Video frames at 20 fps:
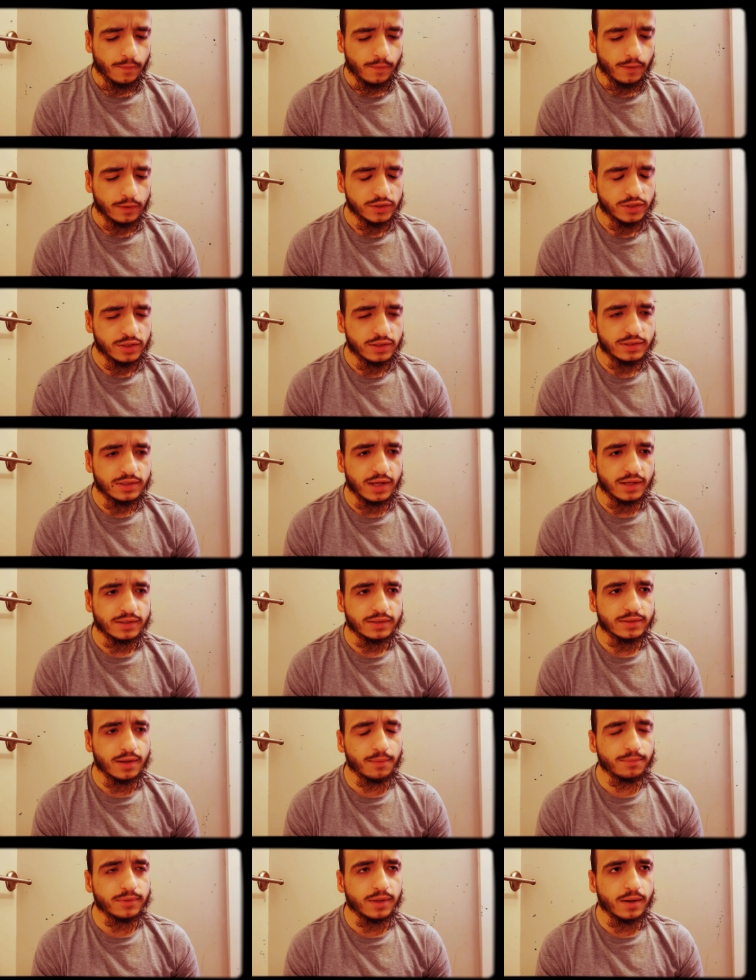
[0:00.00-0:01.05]
she says
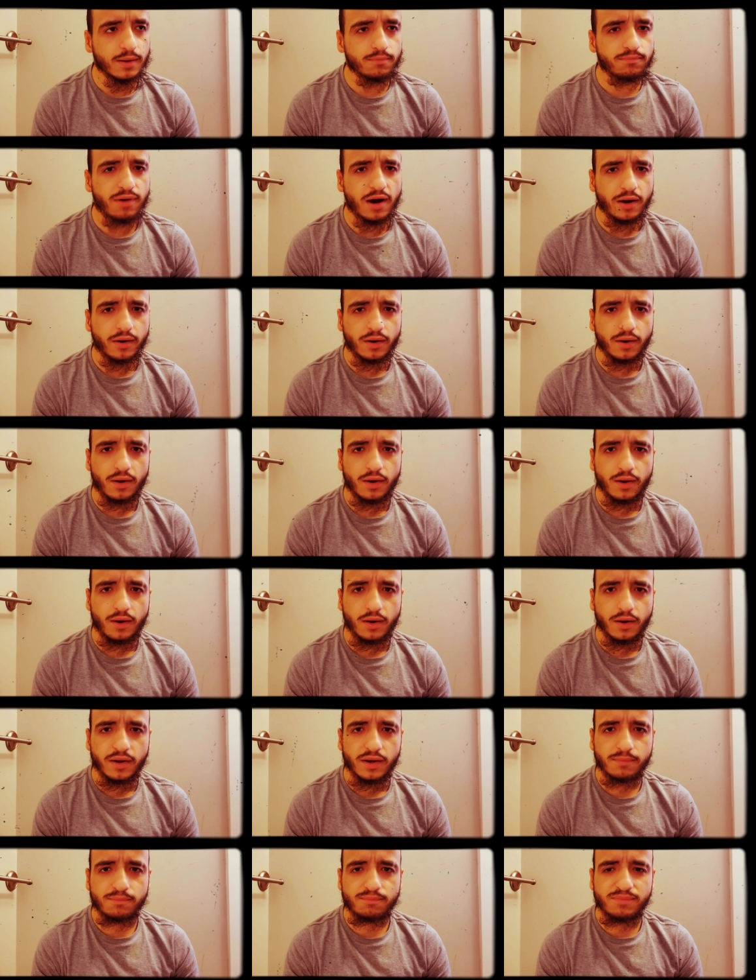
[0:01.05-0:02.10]
something about a, uh,
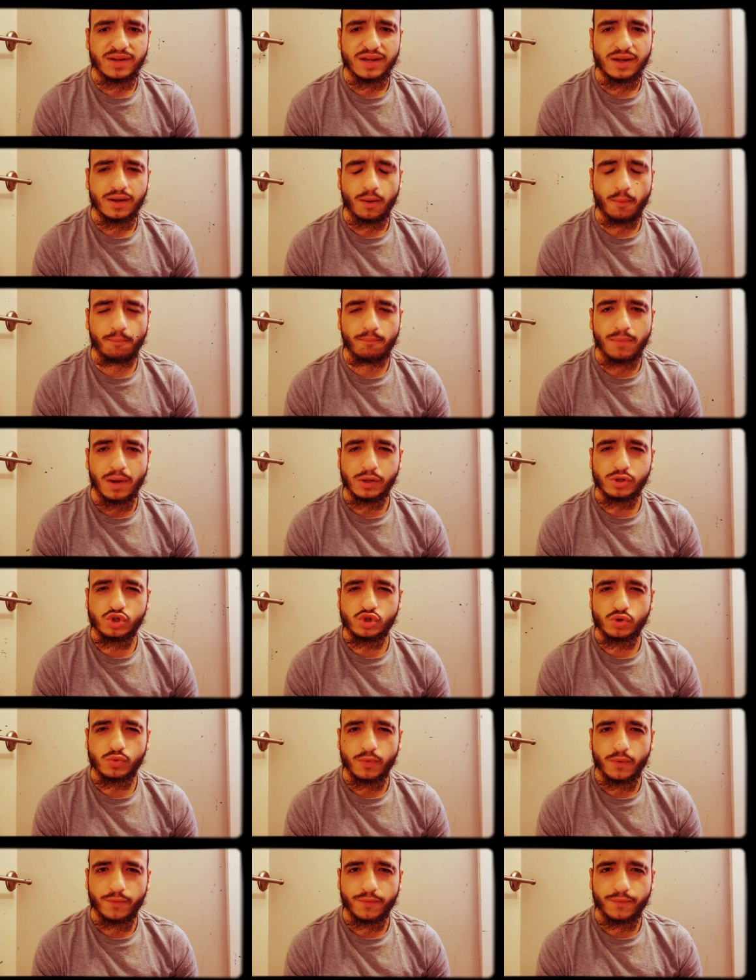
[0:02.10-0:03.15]
it being a
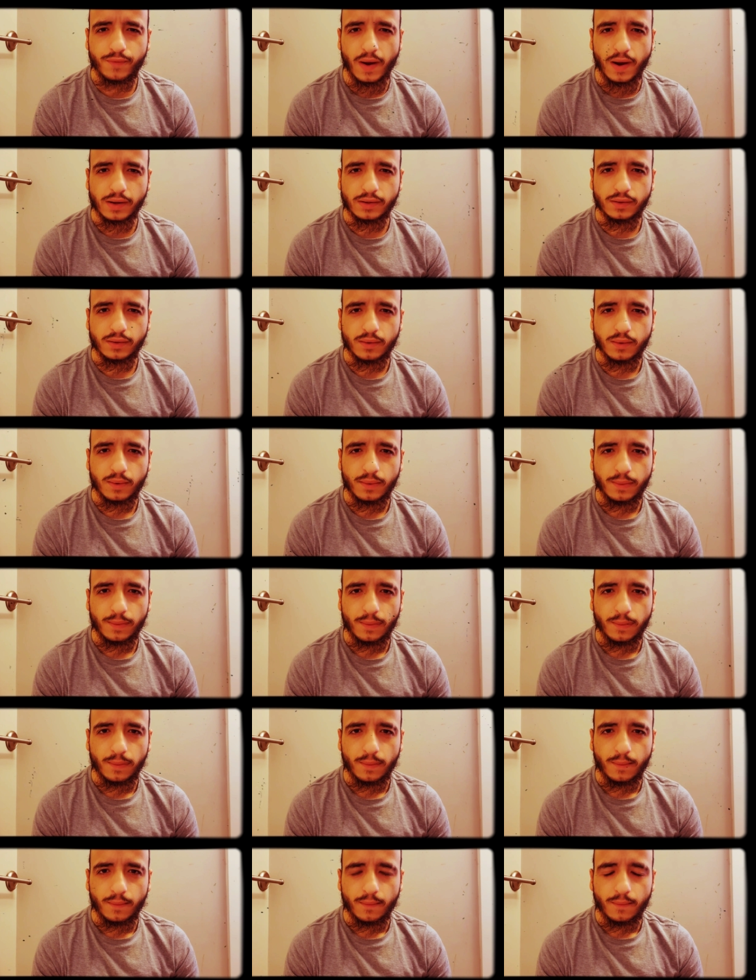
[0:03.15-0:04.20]
mental effect,
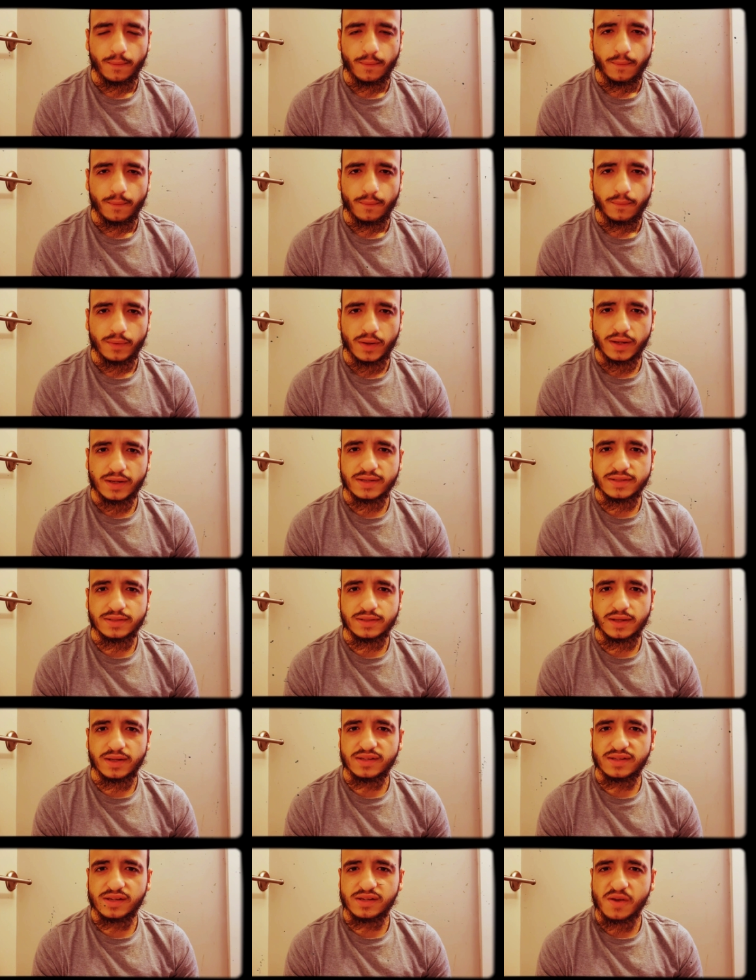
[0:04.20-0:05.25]
like it's,
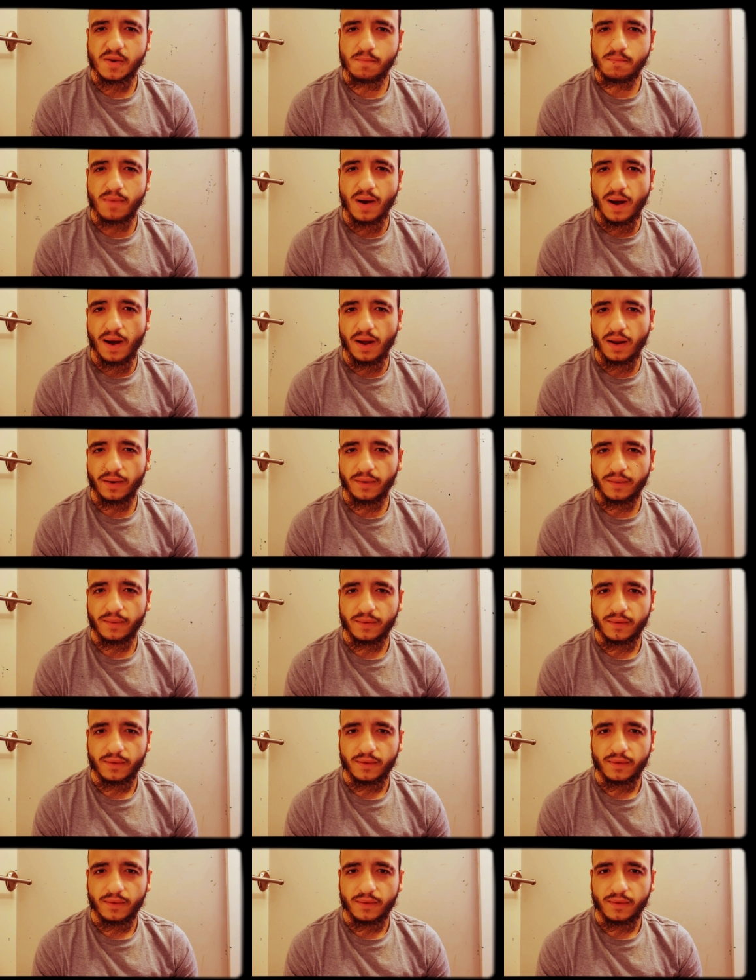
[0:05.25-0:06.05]
it's in your mind.